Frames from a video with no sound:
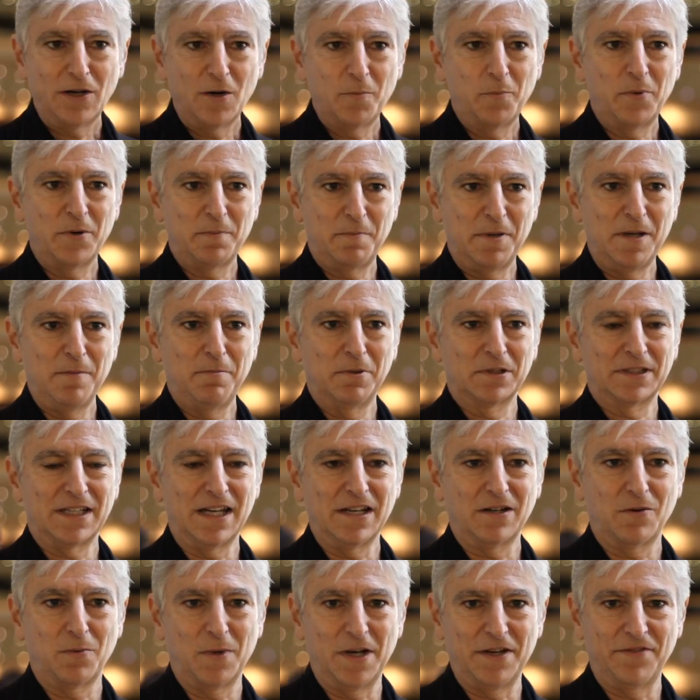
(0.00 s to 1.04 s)
I hope what people
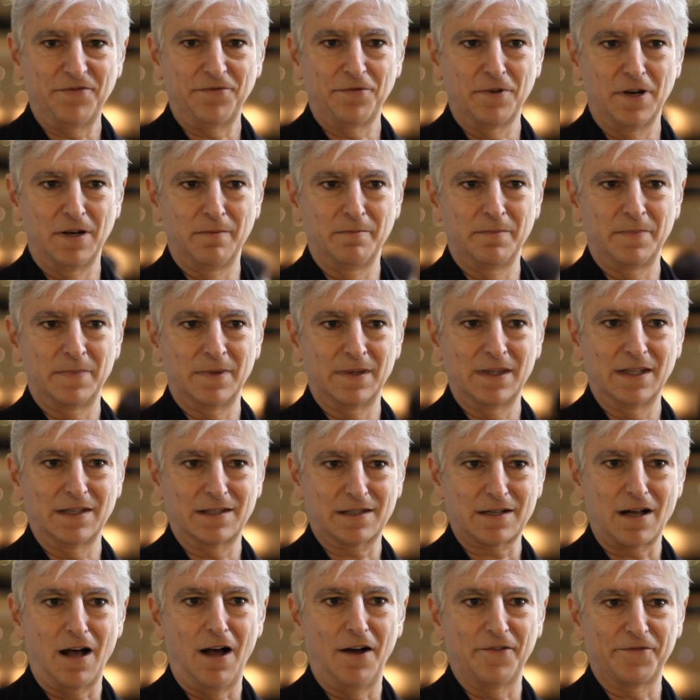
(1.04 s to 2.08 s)
take away from
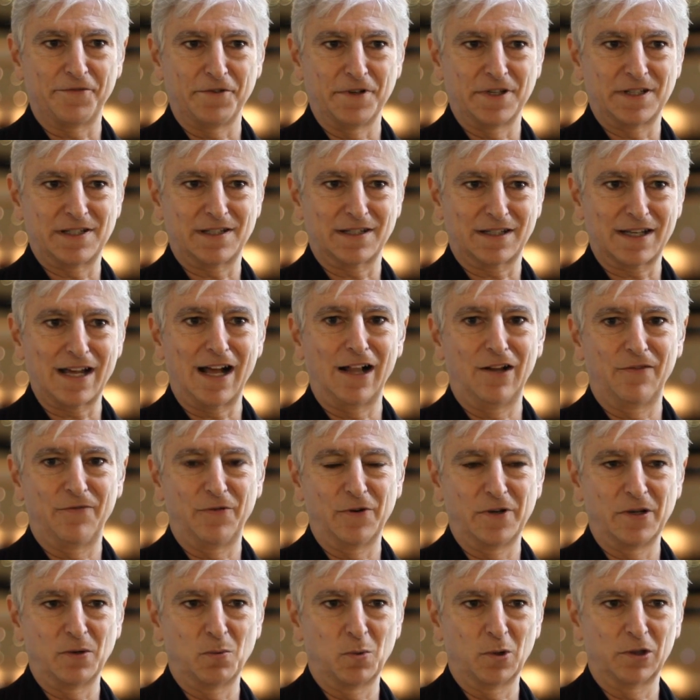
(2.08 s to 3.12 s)
this conference, the
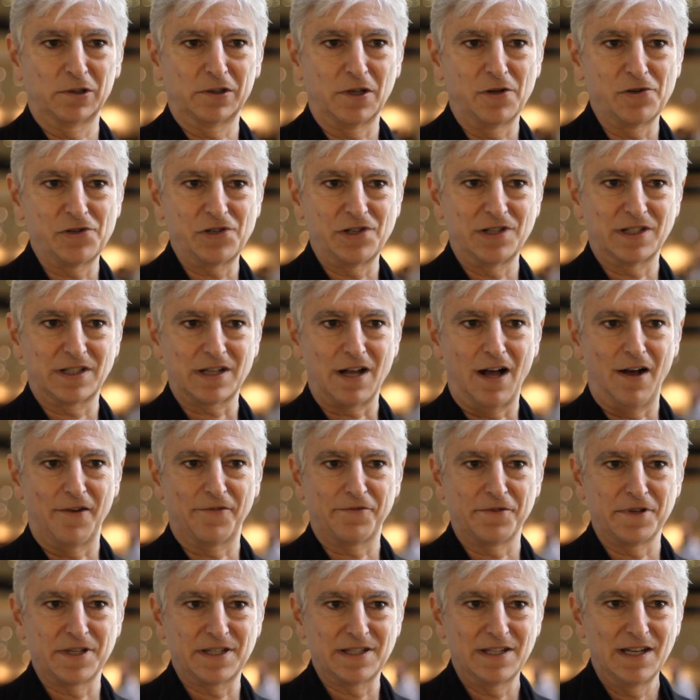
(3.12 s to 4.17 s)
California World Oceans
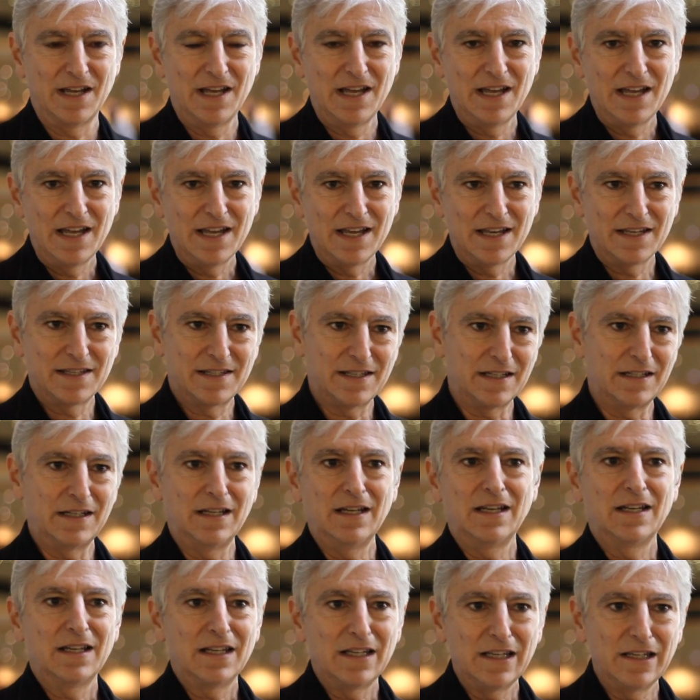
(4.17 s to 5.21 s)
Conference, is that
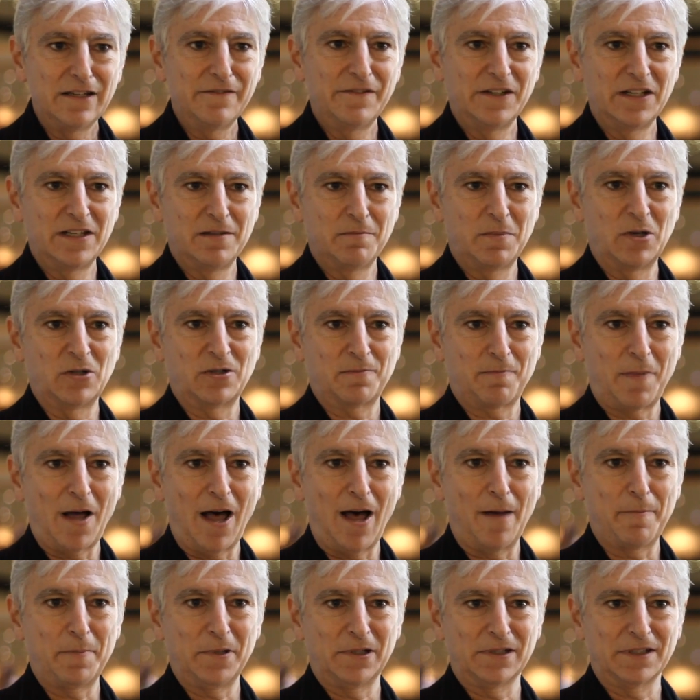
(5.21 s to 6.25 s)
even in the most
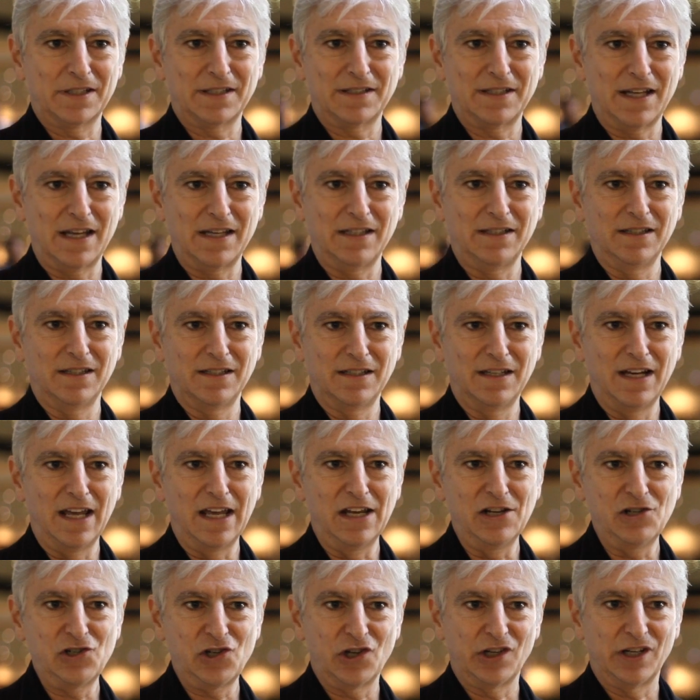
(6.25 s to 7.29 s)
populous state in the
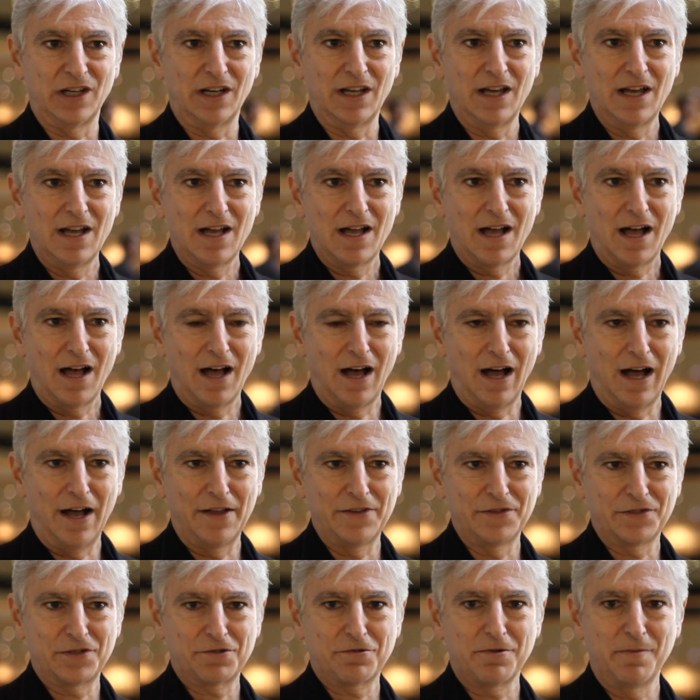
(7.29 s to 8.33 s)
nation,
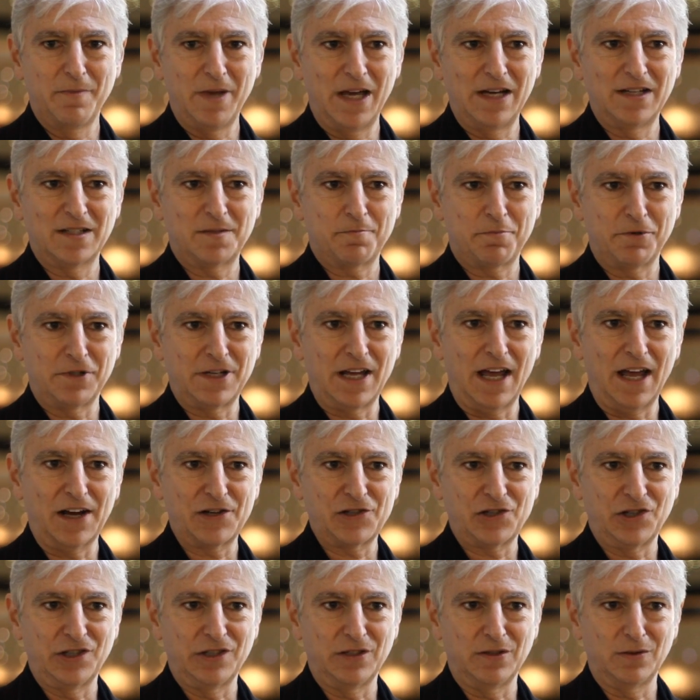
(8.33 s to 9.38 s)
there's tremendous
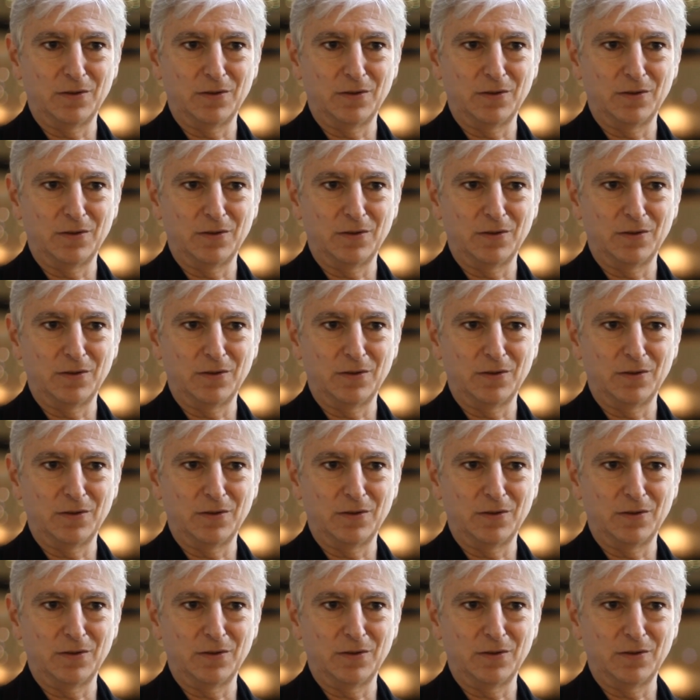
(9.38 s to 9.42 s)
protection.